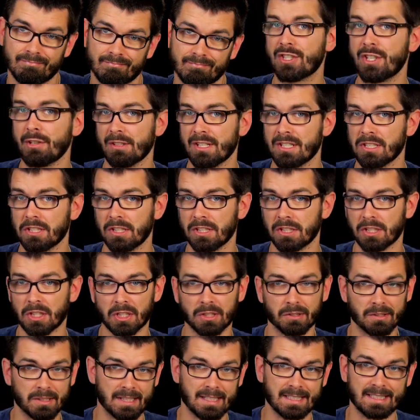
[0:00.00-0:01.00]
Seriously
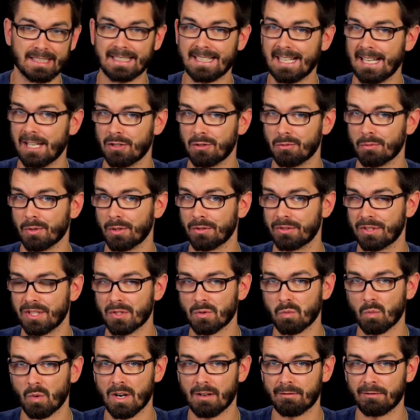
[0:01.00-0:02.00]
though, the guy who wrote
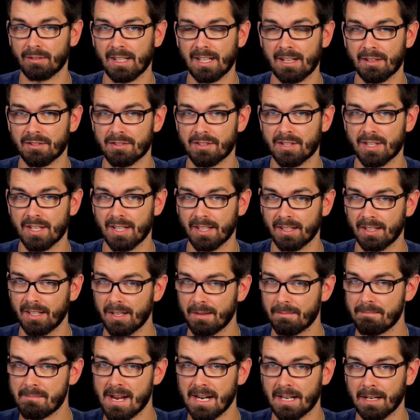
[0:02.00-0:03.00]
this Waffle House thing
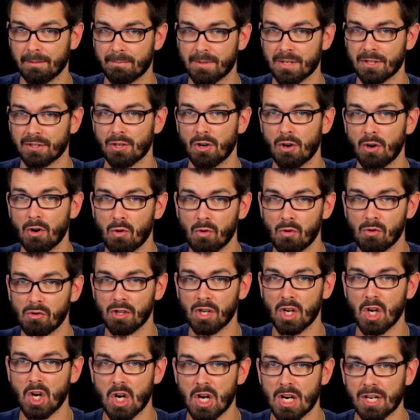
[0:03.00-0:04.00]
made up this
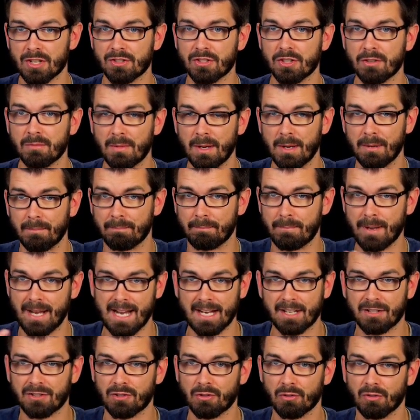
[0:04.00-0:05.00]
whole awesome
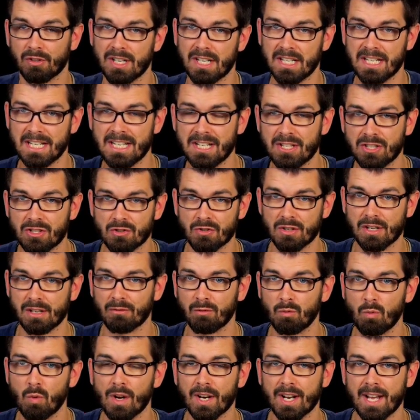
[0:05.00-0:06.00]
backstory and history
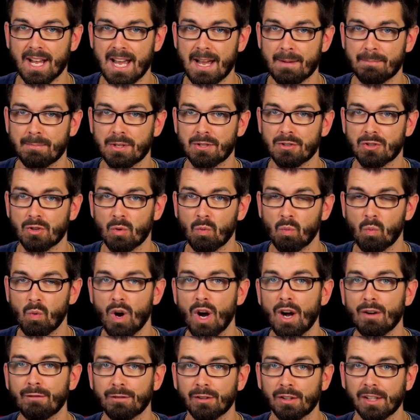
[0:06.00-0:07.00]
of what happened to
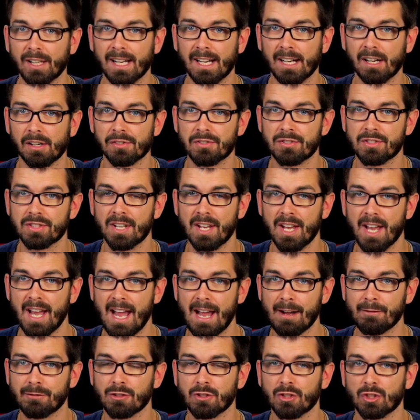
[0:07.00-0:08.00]
Waffle House
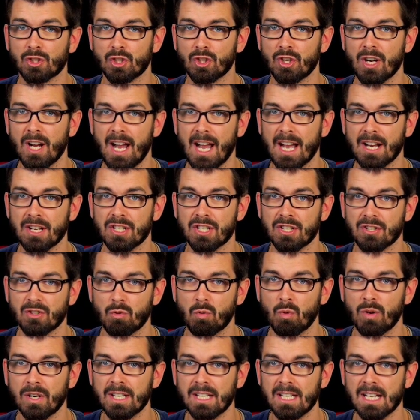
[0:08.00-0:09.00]
after the crash in
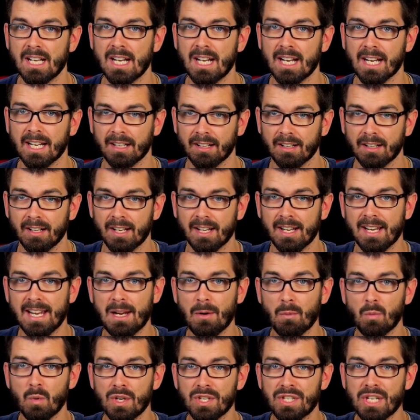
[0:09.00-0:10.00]
29.
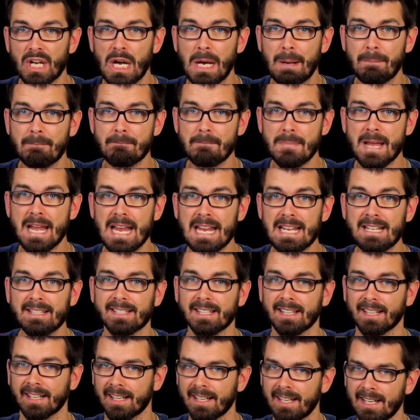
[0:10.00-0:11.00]
It was
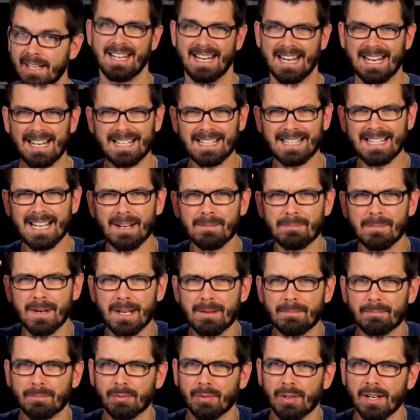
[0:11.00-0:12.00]
amazing, and it got
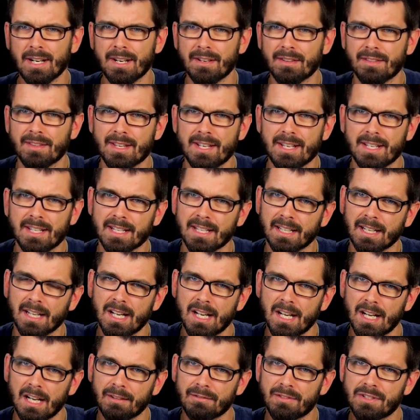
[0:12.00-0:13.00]
my brain
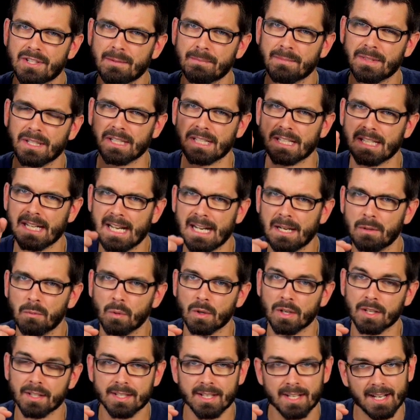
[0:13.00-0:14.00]
thinking of something that I
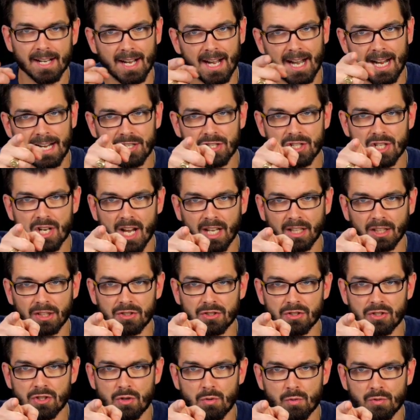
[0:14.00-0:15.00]
want. I
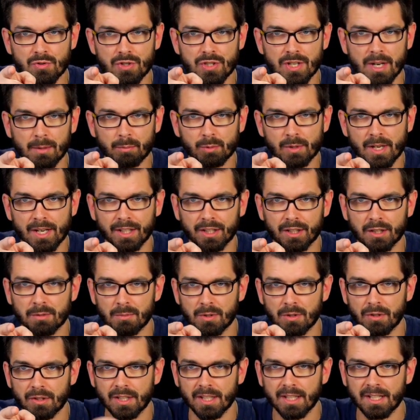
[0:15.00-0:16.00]
challenge you, subreddit
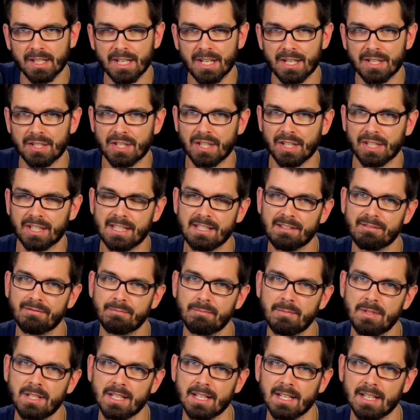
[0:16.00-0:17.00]
community, to
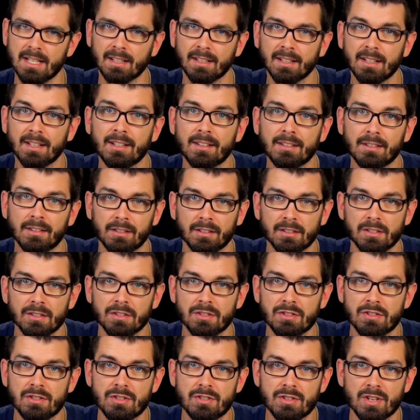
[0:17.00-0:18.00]
give me
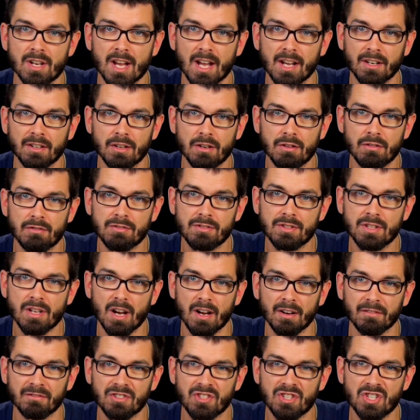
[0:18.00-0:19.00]
the
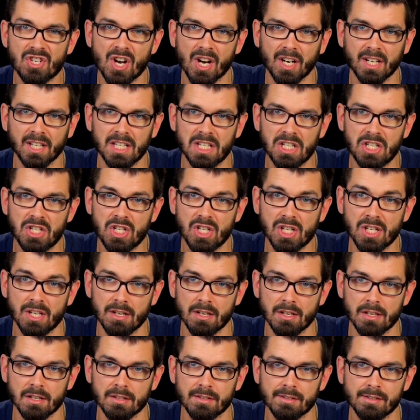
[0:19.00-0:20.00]
Shadows of Chuck E.
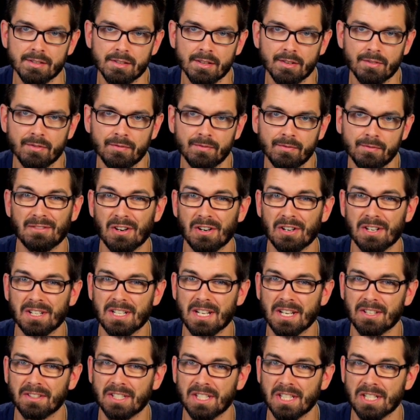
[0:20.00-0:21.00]
Cheese. I've already
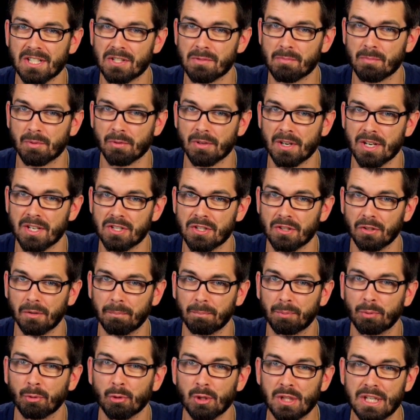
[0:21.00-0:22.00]
got the inspirational
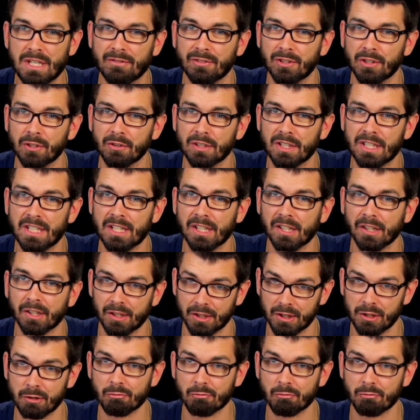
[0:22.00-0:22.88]
preview here.